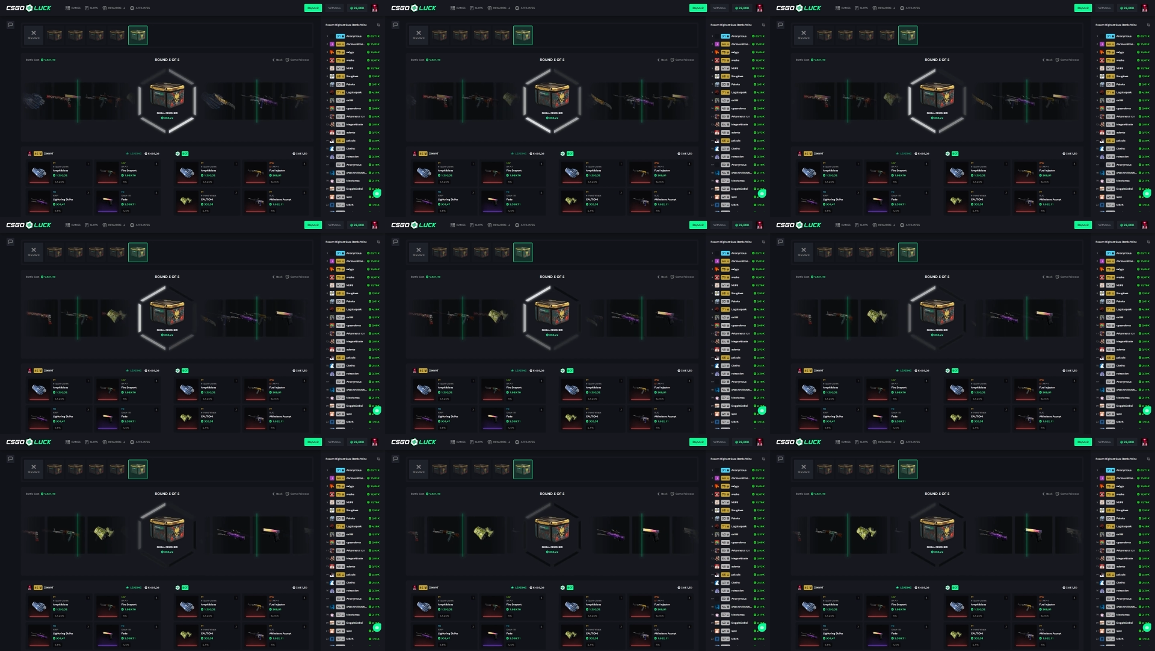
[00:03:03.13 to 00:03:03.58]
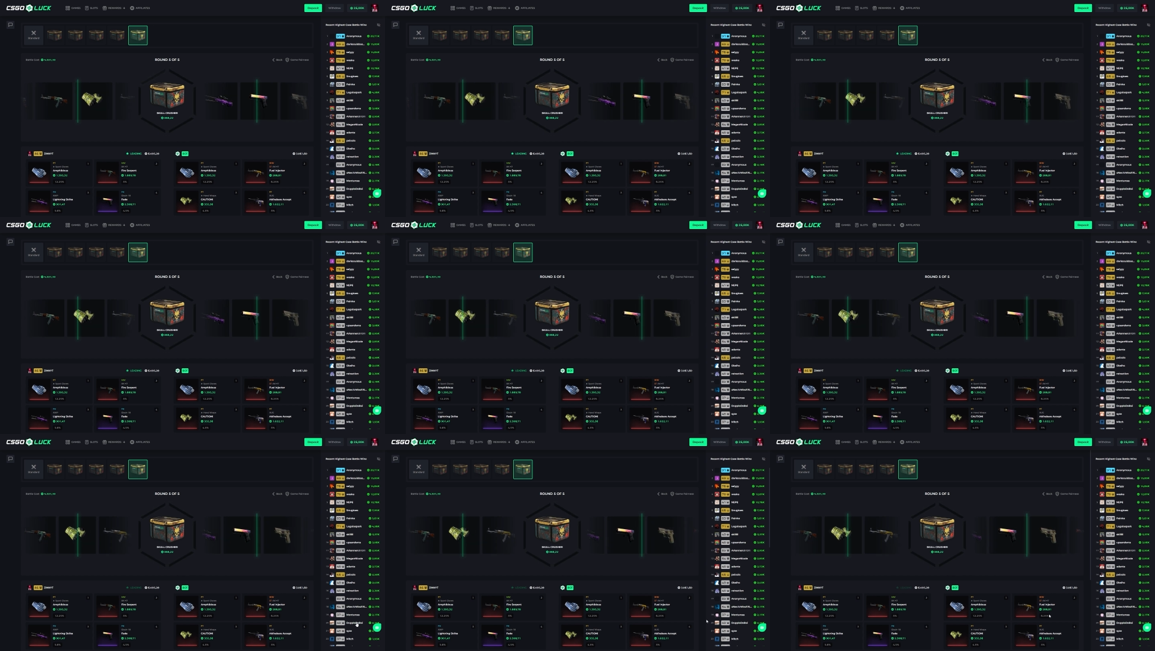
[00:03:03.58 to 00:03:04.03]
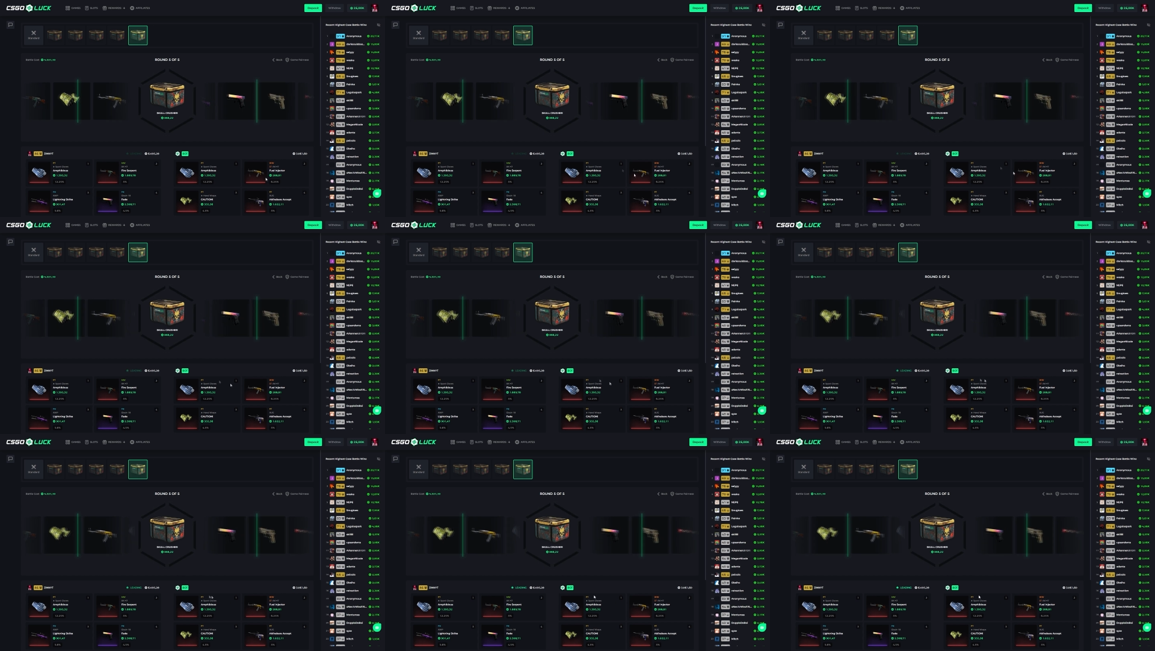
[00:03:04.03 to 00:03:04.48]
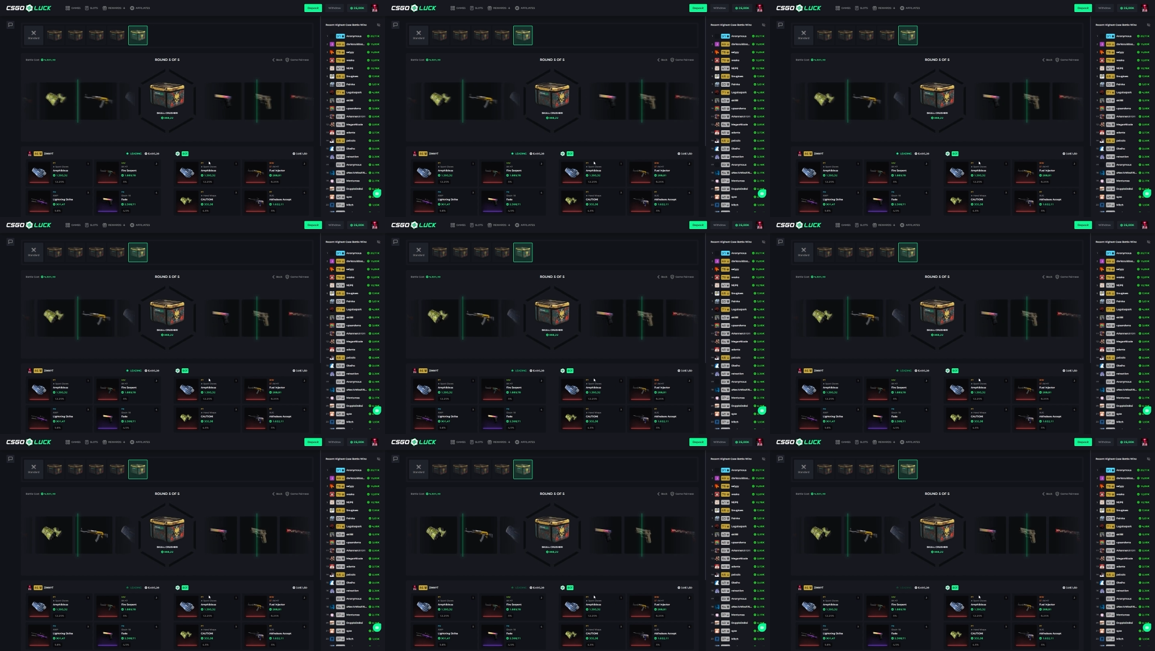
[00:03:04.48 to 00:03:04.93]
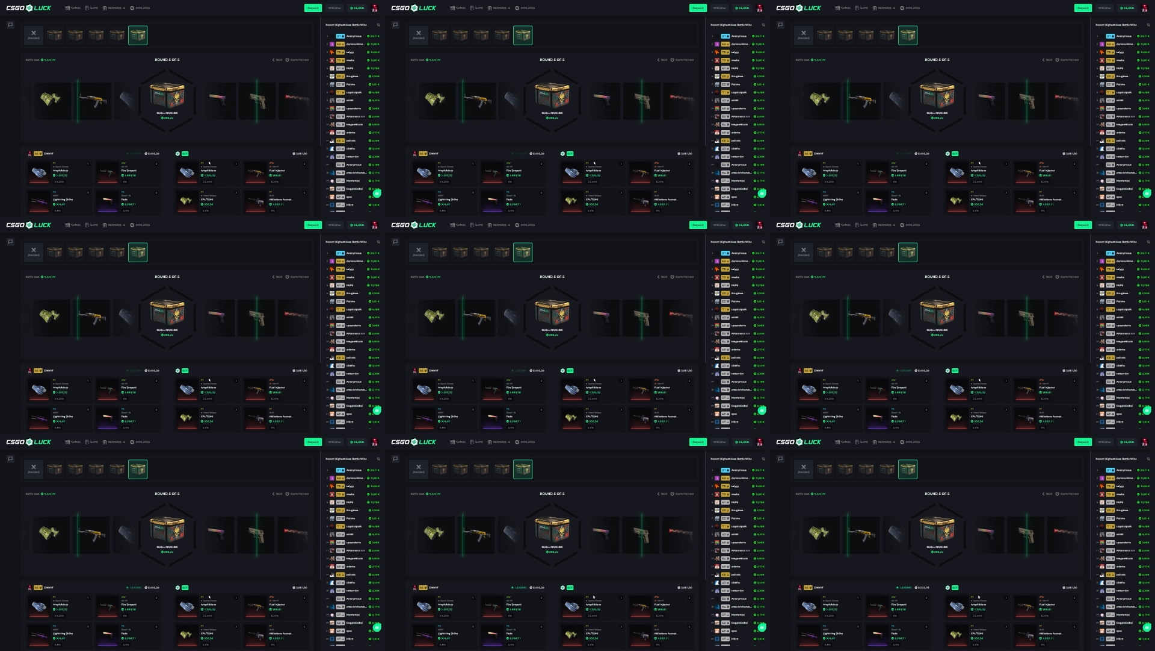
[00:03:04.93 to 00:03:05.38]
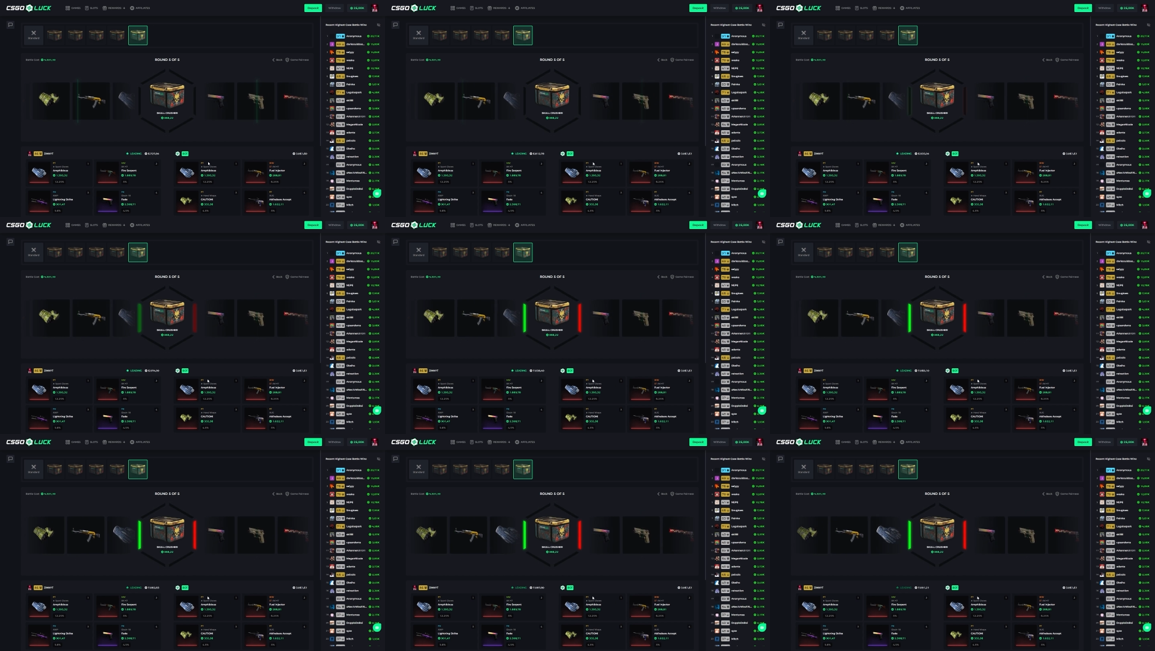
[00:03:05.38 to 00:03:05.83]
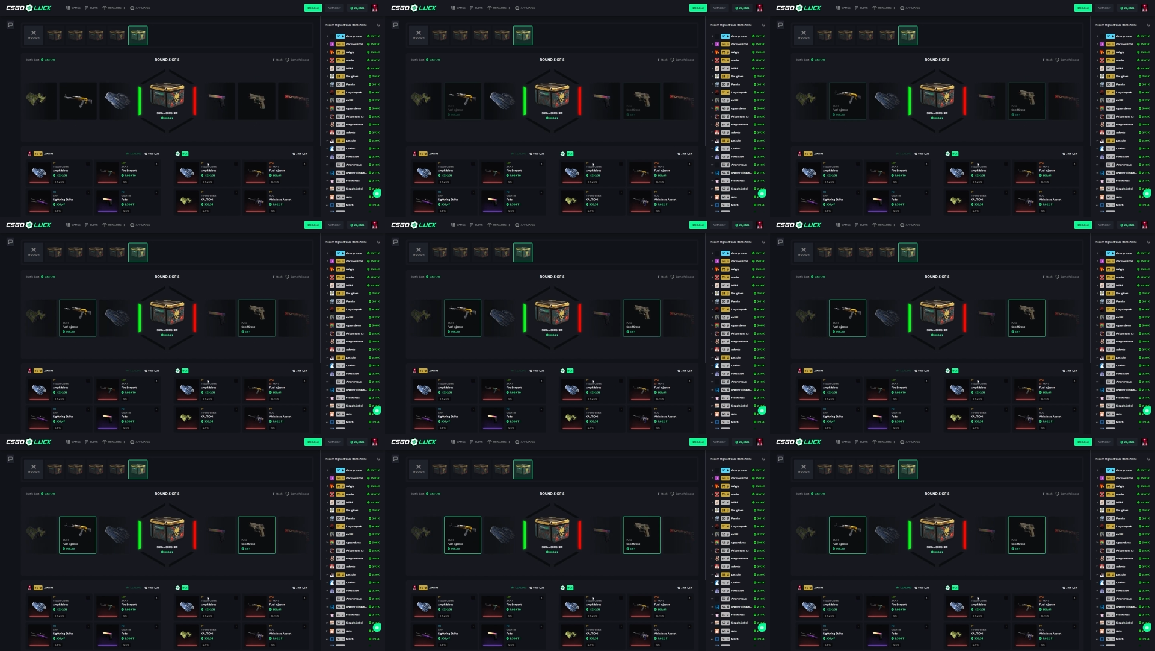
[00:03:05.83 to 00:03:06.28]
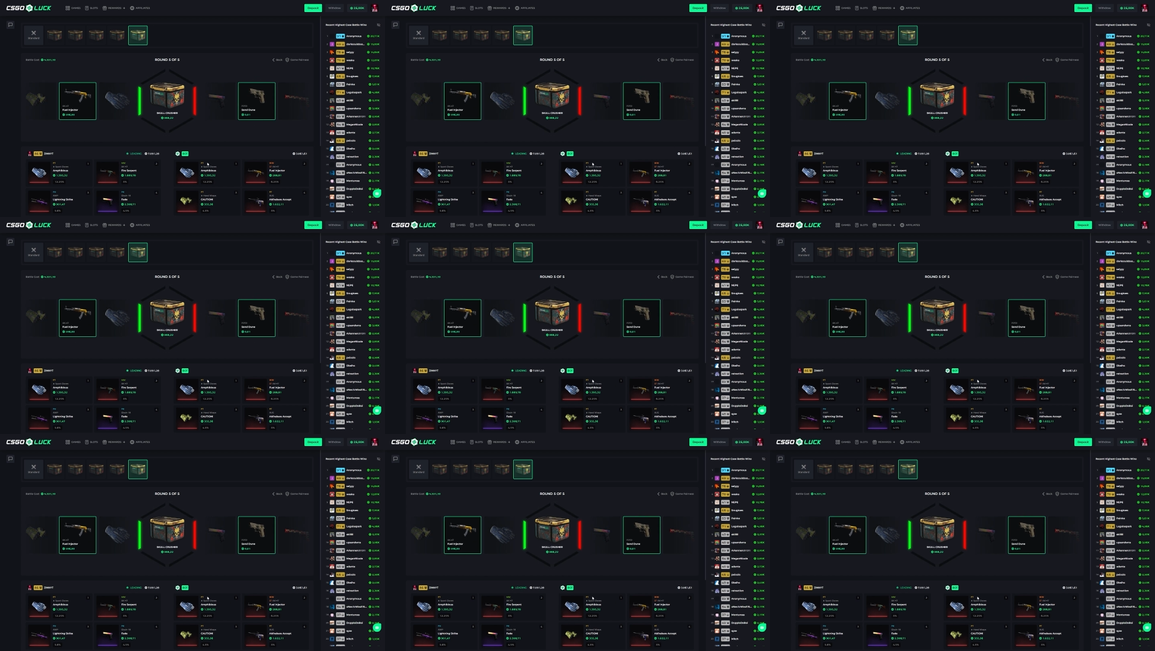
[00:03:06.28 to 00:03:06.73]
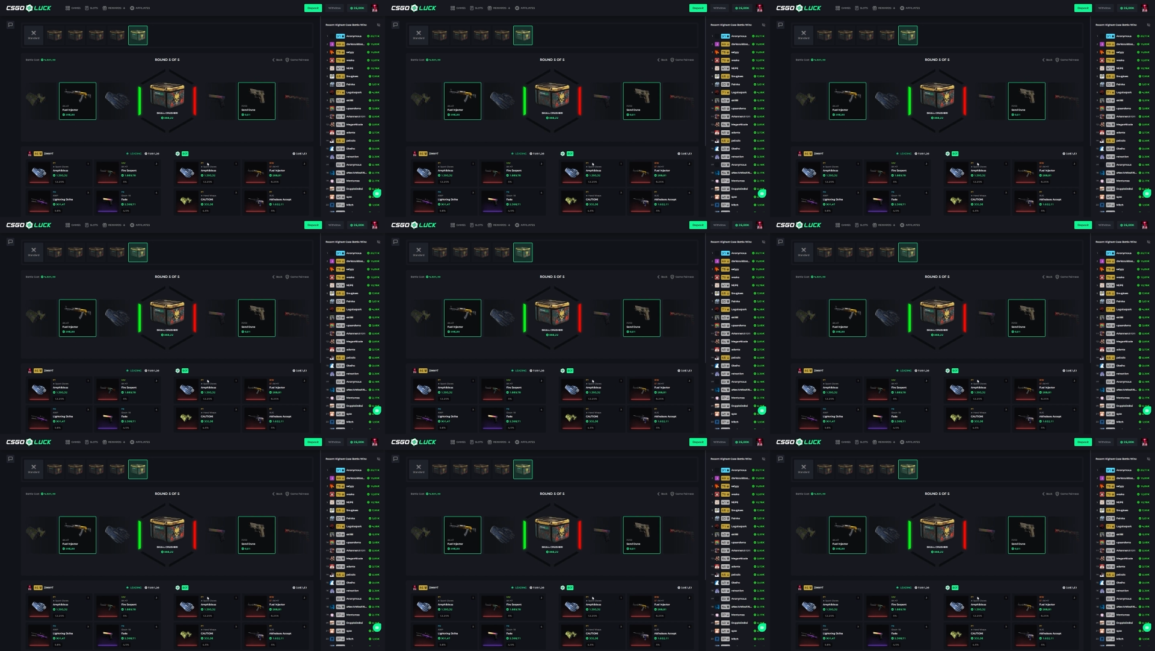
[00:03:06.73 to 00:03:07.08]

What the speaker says: [unreadable: no face in view]